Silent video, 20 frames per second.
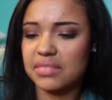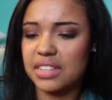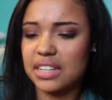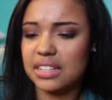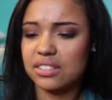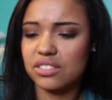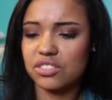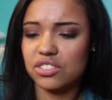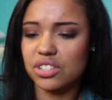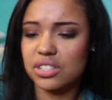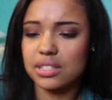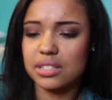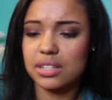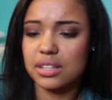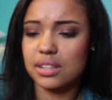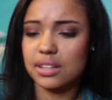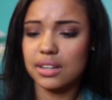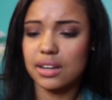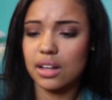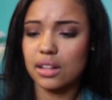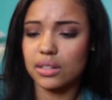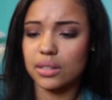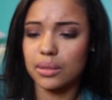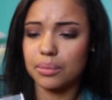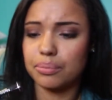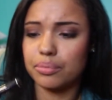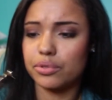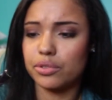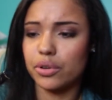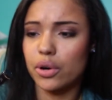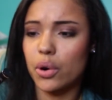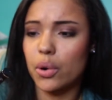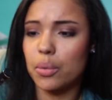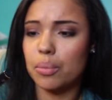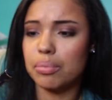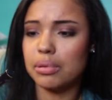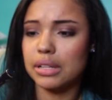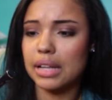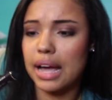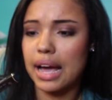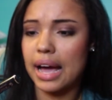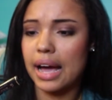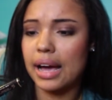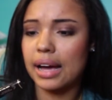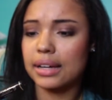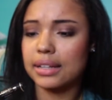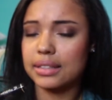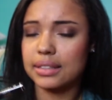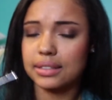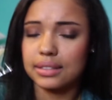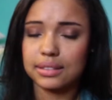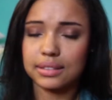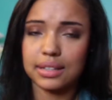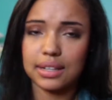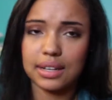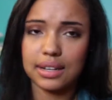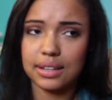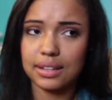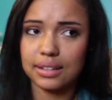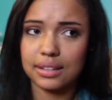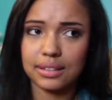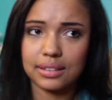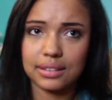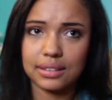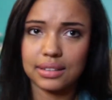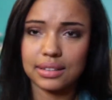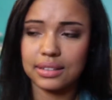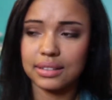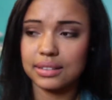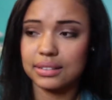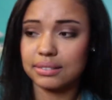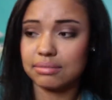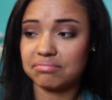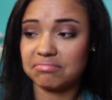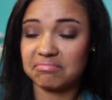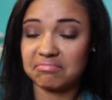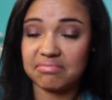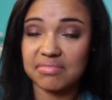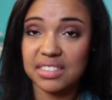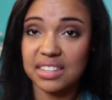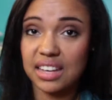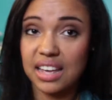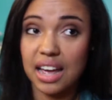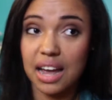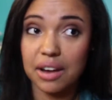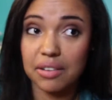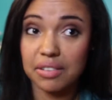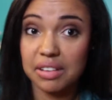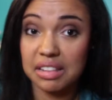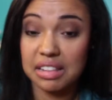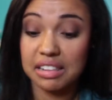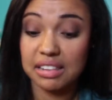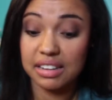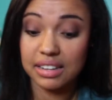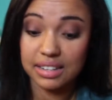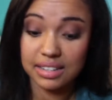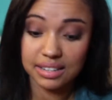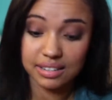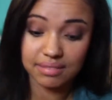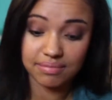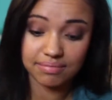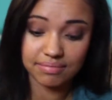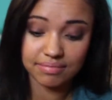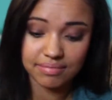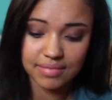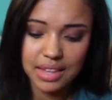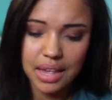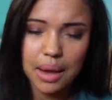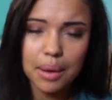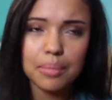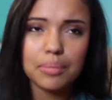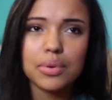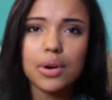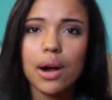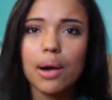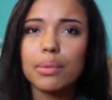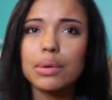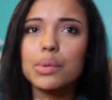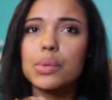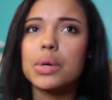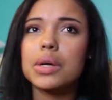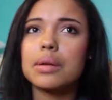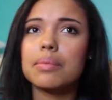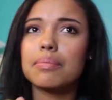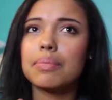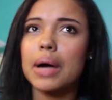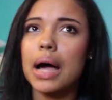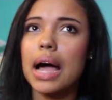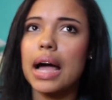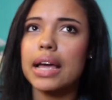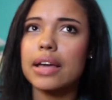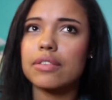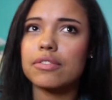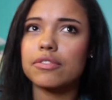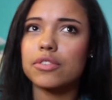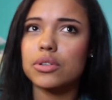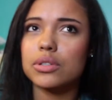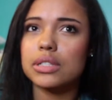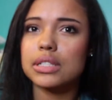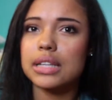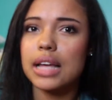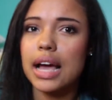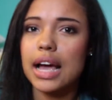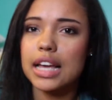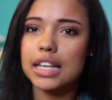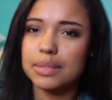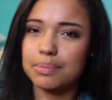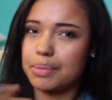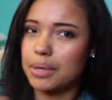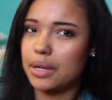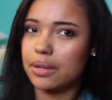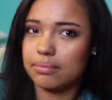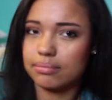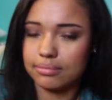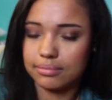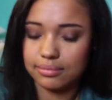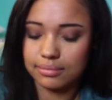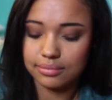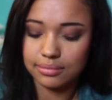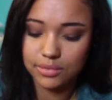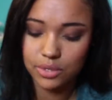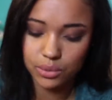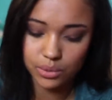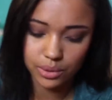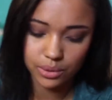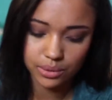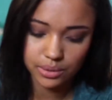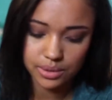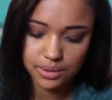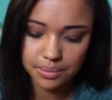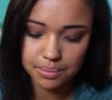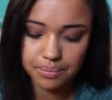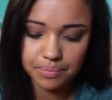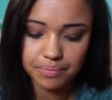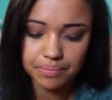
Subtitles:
It's just in the color Pro Black, and I really like it. Probably wouldn't buy it full size, but who knows.